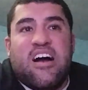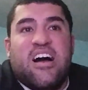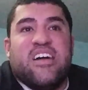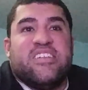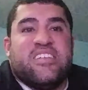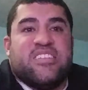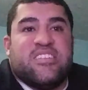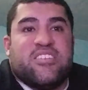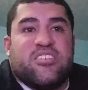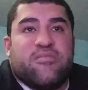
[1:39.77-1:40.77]

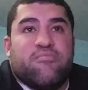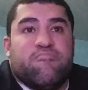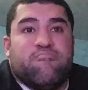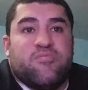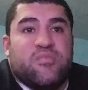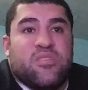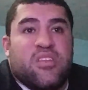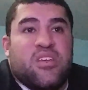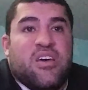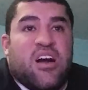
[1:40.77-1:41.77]
Onions.
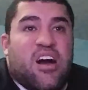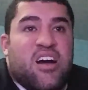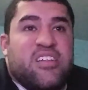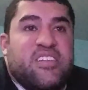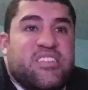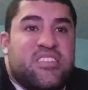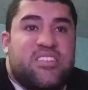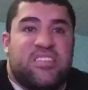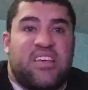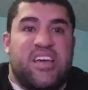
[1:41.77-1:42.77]

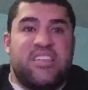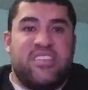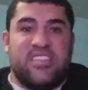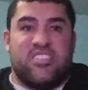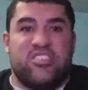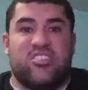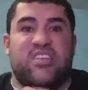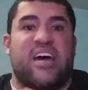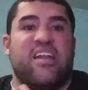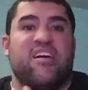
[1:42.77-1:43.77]
Onions and dishes
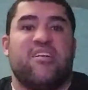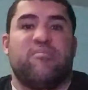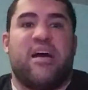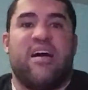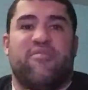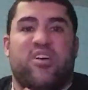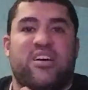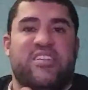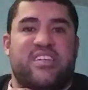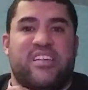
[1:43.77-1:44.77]
that have
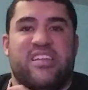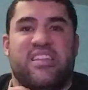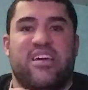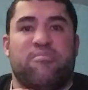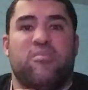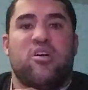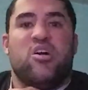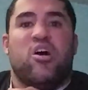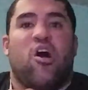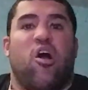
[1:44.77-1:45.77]
onion in them
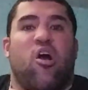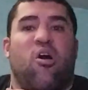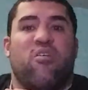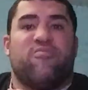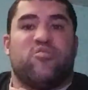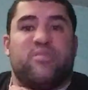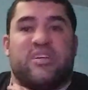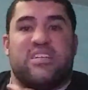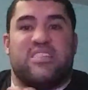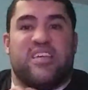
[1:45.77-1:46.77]
are harmful
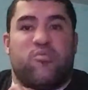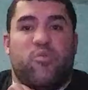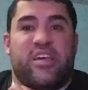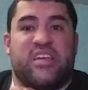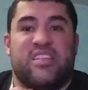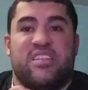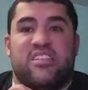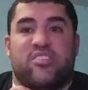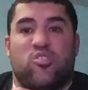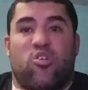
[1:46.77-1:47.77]
because they weaken
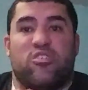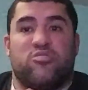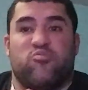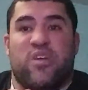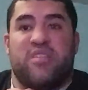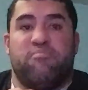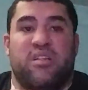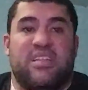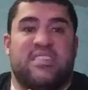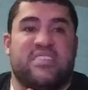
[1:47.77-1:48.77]
the dog's red
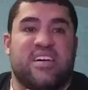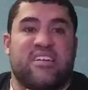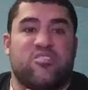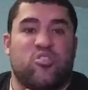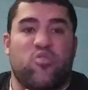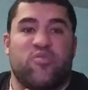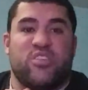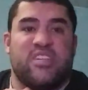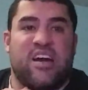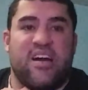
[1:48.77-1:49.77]
blood cells over
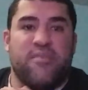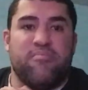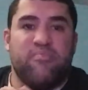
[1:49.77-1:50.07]
time.